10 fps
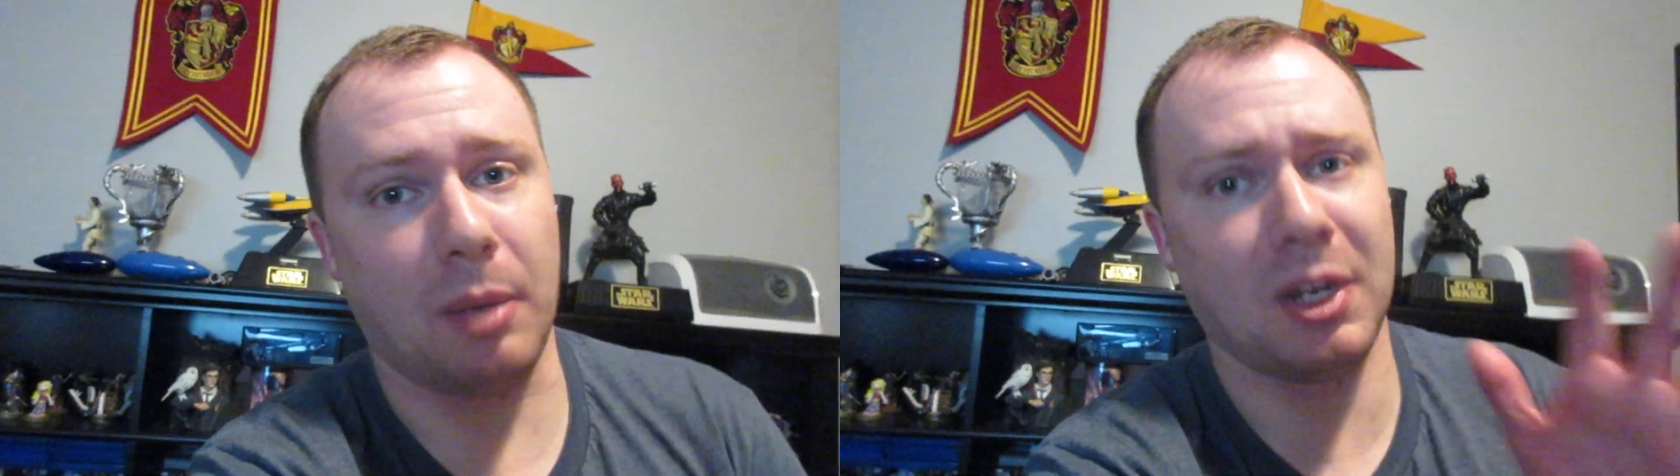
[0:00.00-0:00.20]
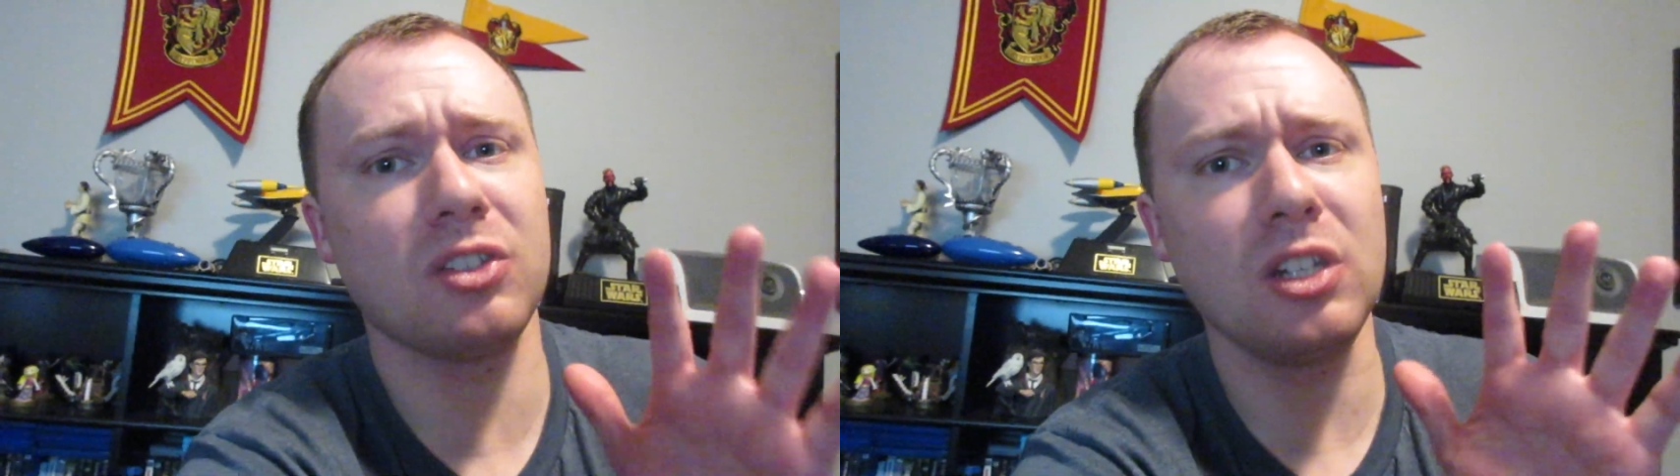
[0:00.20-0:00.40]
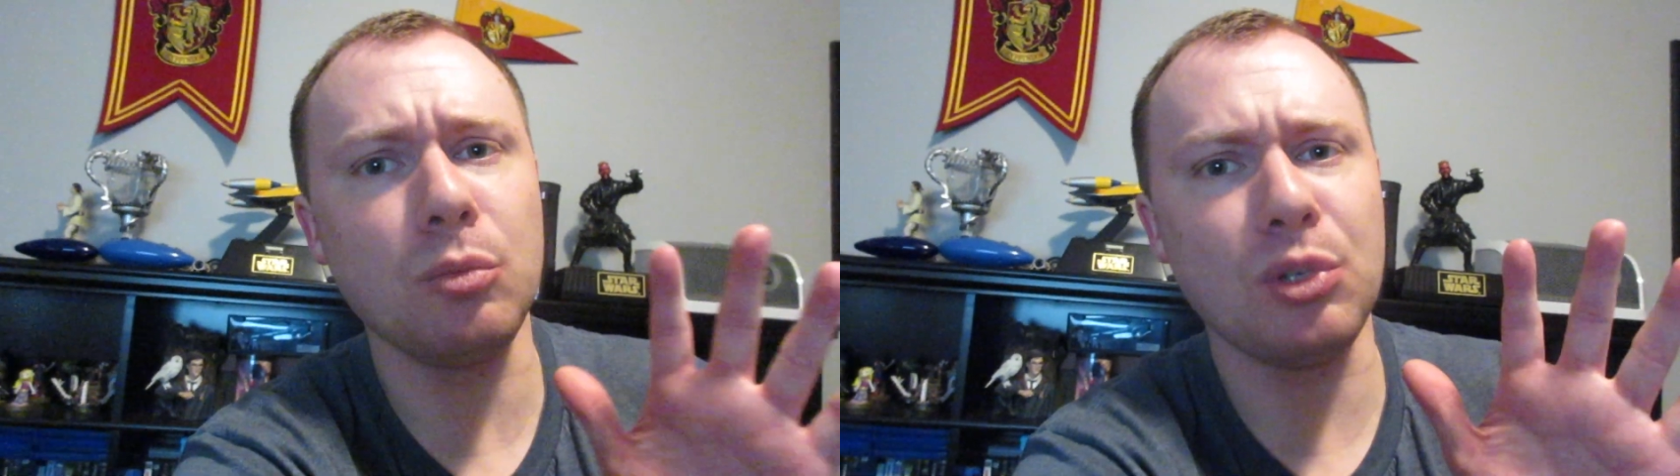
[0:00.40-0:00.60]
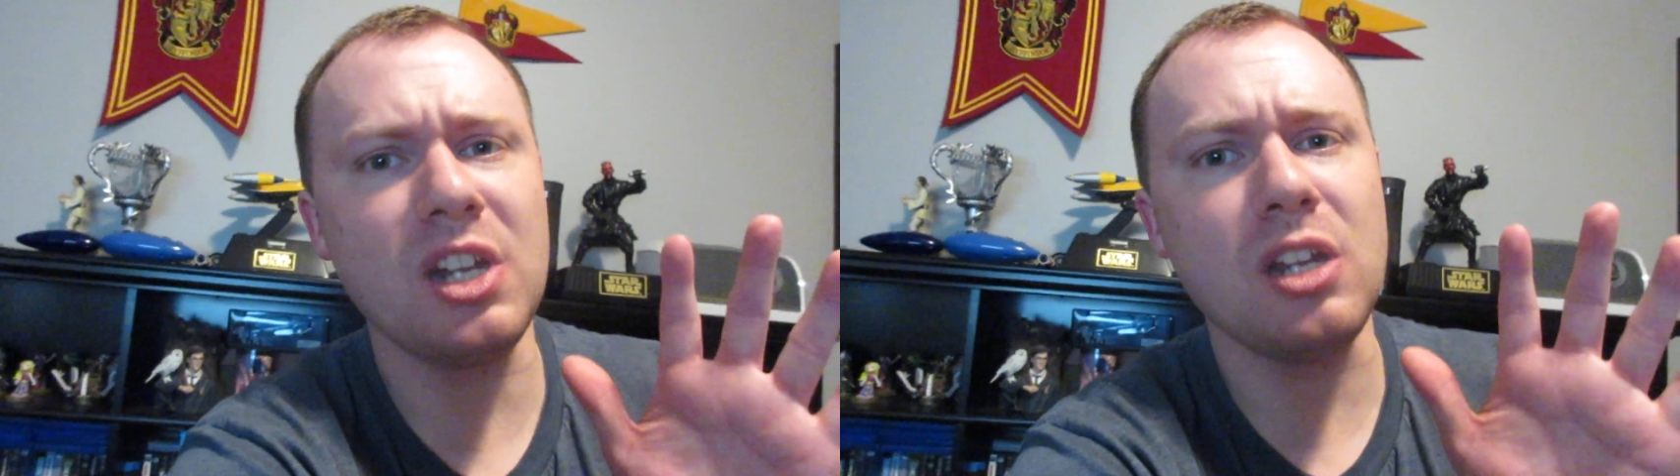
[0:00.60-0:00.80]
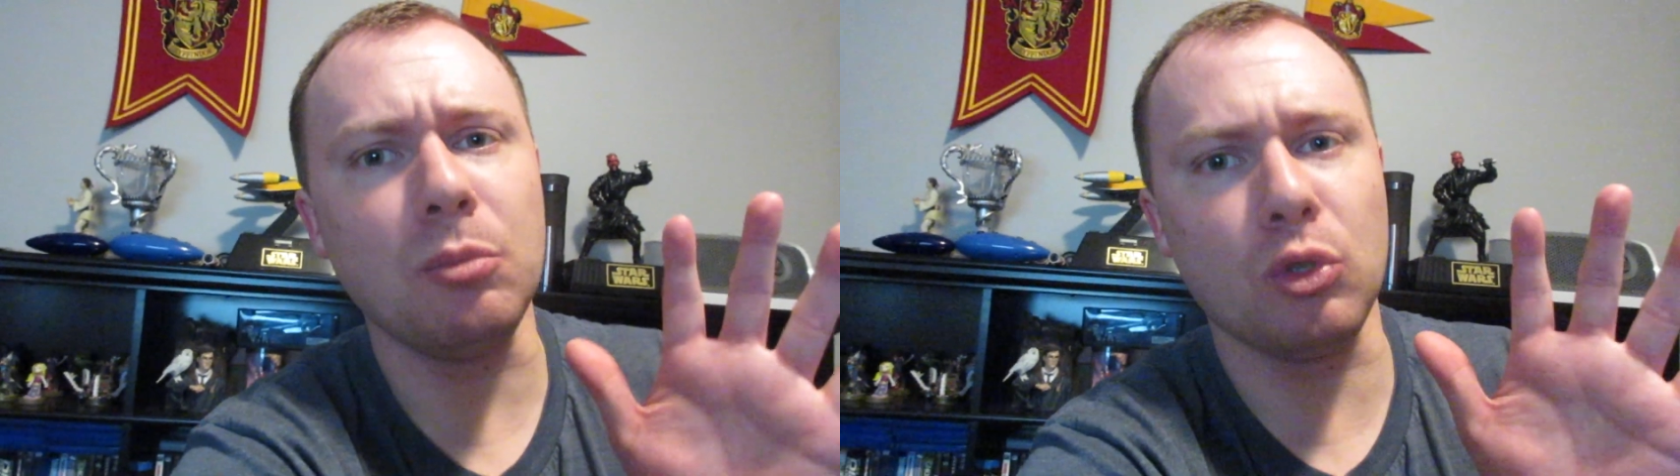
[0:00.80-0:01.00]
I'm not gonna bring
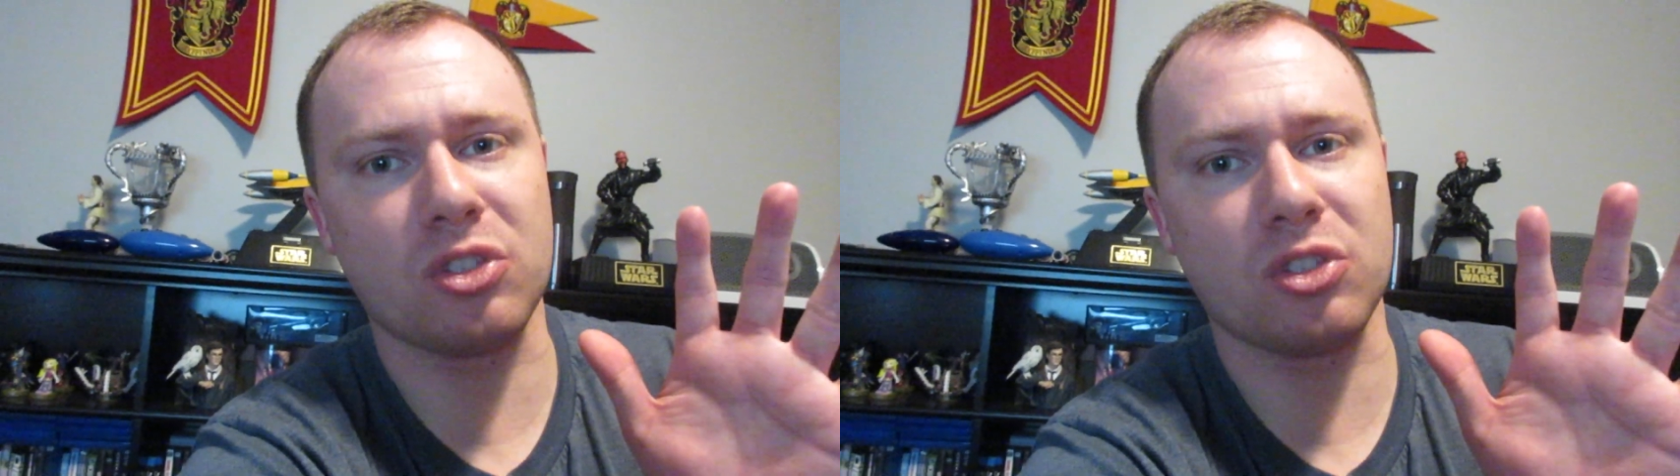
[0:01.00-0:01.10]
any more